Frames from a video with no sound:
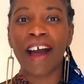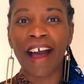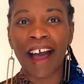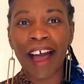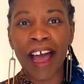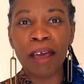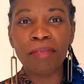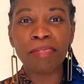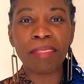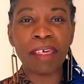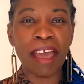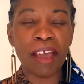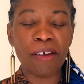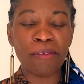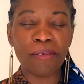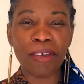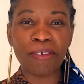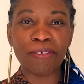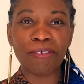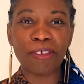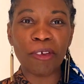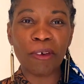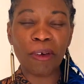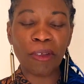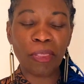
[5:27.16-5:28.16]
I'm there
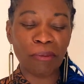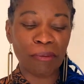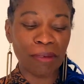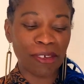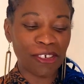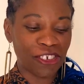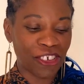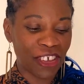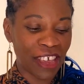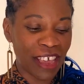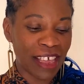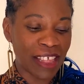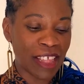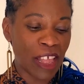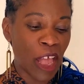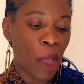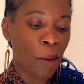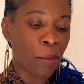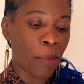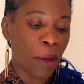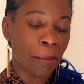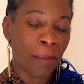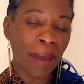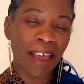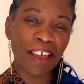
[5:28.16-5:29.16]
with you on the machine,
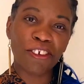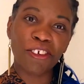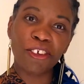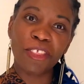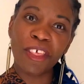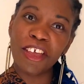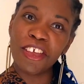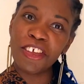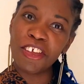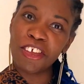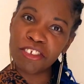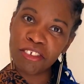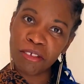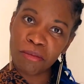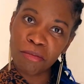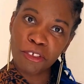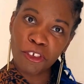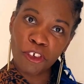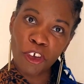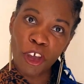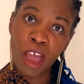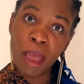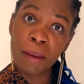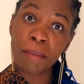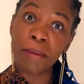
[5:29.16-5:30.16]
but make sure that you
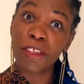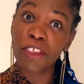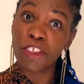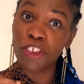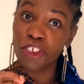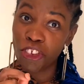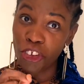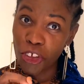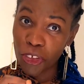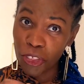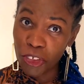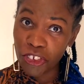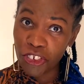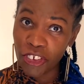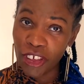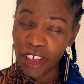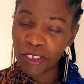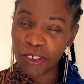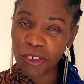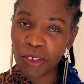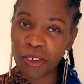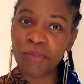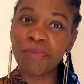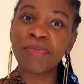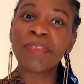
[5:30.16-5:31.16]
subscribe to the
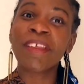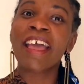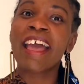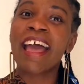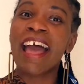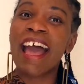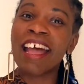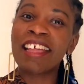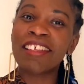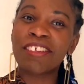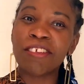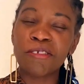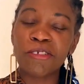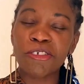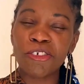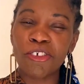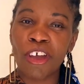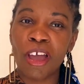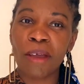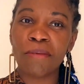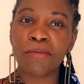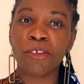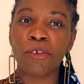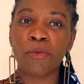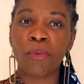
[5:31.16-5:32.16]
channel and
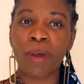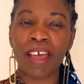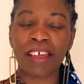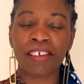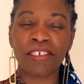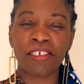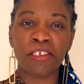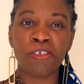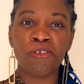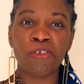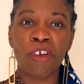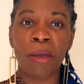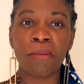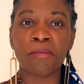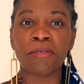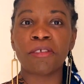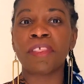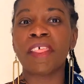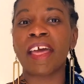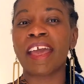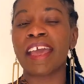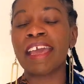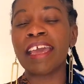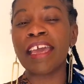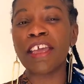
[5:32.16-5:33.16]
subscribe to Wax+Wrap so
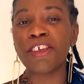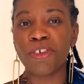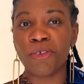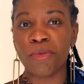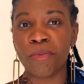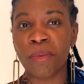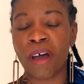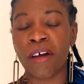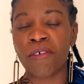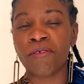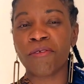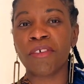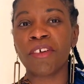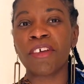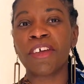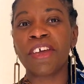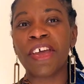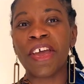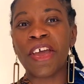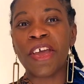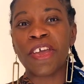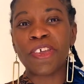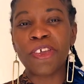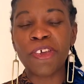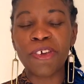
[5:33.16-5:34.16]
that each month
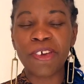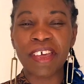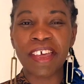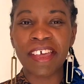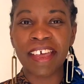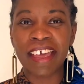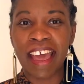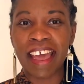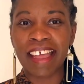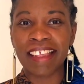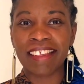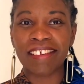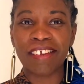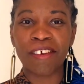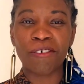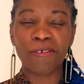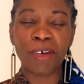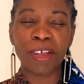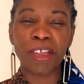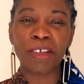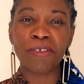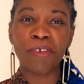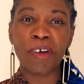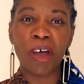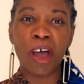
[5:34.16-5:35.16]
you can get
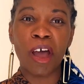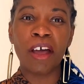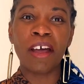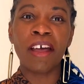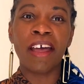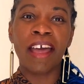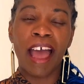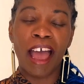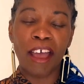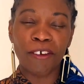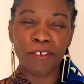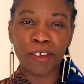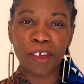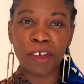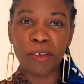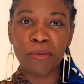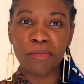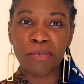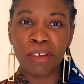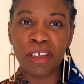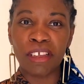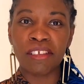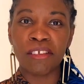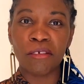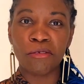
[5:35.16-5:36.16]
one of our African
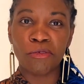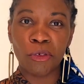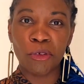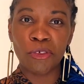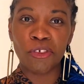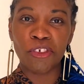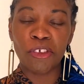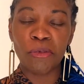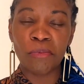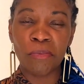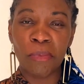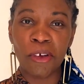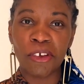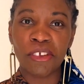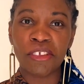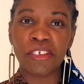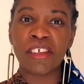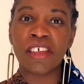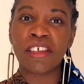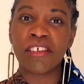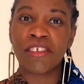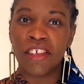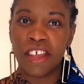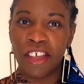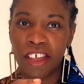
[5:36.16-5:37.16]
print subscription
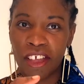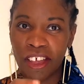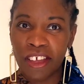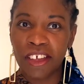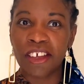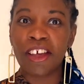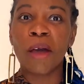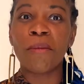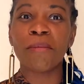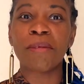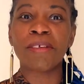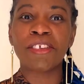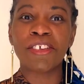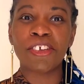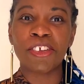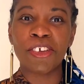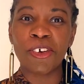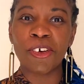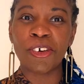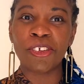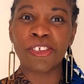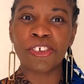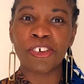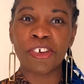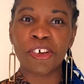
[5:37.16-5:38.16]
boxes coming to
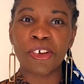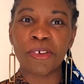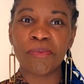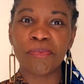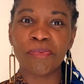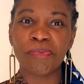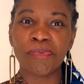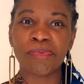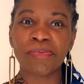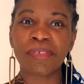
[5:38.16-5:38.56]
your door.